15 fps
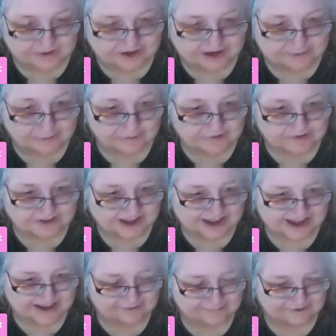King was
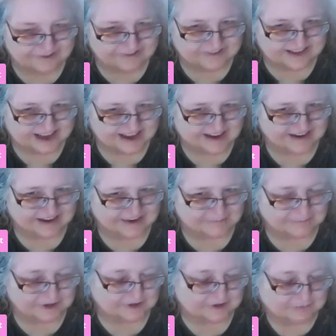saying, and I'm
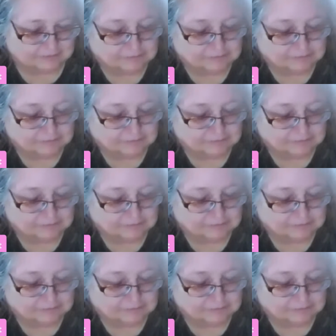just like,